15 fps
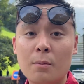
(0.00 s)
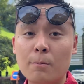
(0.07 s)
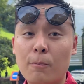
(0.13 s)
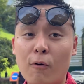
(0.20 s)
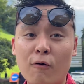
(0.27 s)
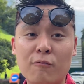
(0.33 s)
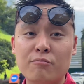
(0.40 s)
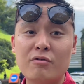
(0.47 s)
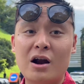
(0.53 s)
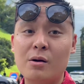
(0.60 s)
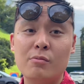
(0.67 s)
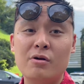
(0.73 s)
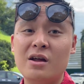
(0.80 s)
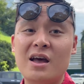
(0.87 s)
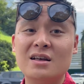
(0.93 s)
both
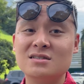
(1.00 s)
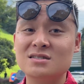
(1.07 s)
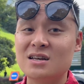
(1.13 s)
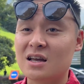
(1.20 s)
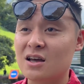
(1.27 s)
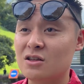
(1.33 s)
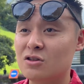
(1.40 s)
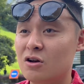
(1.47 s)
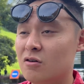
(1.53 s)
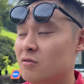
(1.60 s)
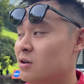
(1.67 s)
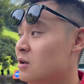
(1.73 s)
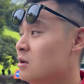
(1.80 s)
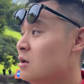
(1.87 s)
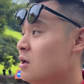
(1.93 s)
primary and
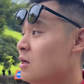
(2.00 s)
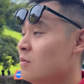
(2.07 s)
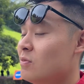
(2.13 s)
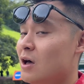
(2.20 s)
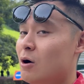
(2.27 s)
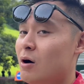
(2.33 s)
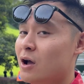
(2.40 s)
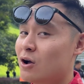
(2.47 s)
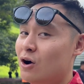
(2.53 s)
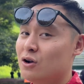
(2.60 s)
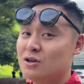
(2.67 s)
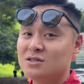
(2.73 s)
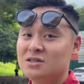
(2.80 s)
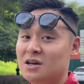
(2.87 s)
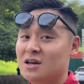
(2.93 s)
secondary. Now I
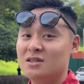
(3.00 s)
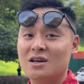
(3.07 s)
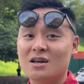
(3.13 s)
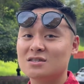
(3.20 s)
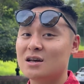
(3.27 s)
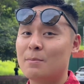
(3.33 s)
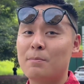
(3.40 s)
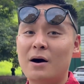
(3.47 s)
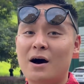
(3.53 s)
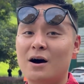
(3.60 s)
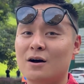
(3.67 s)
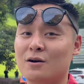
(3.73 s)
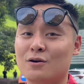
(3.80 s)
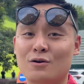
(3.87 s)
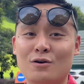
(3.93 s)
gotta say, Desa
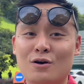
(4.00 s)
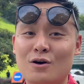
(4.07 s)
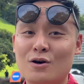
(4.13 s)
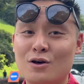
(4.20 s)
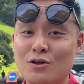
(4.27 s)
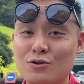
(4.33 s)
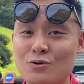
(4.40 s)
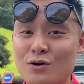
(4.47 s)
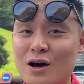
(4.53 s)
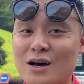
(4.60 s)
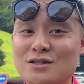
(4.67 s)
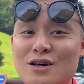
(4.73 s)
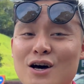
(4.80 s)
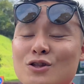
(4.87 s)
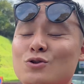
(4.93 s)
Park, you
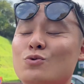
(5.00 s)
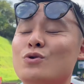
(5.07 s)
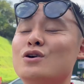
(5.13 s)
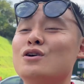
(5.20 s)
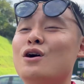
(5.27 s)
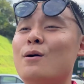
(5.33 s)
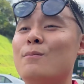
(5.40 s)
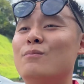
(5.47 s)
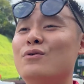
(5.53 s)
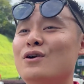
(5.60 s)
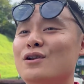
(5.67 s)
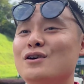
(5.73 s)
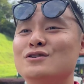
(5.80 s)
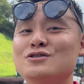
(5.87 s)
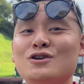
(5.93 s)
guys are doing a
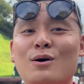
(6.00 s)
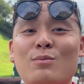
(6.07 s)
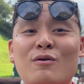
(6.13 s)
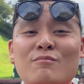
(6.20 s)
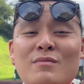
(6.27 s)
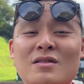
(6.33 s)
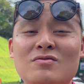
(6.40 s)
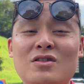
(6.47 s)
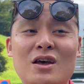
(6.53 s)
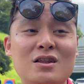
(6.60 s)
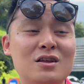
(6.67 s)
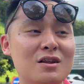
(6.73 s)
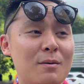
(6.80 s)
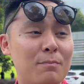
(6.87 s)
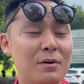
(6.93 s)
brilliant job of
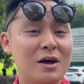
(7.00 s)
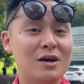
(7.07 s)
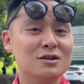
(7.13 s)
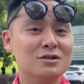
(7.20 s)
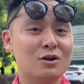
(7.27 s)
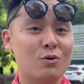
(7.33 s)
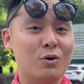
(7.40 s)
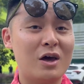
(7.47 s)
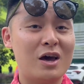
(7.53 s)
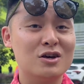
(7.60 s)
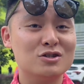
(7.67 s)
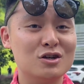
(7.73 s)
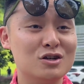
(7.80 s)
maintaining the place. The location